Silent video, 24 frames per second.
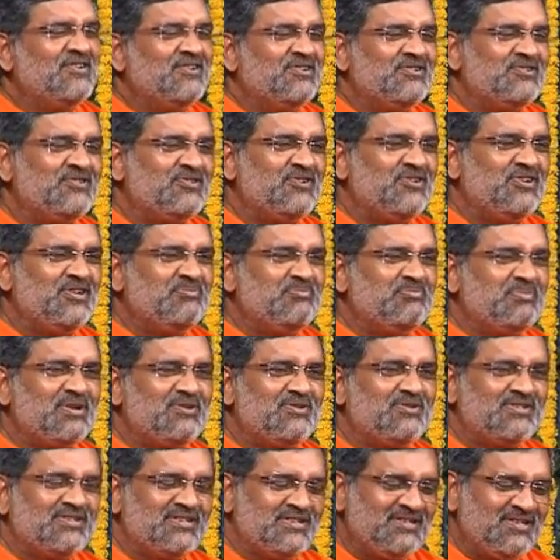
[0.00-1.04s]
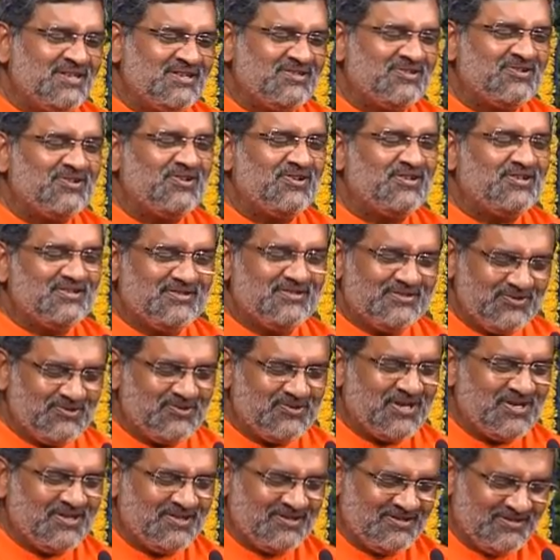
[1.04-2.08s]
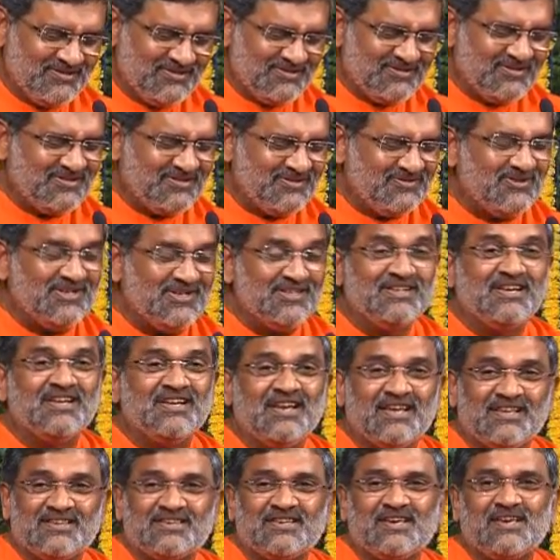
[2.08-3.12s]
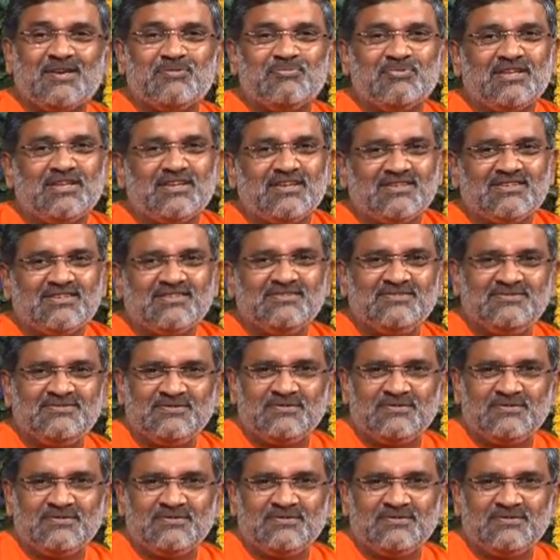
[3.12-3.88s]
So in pravachan actually one can escape like,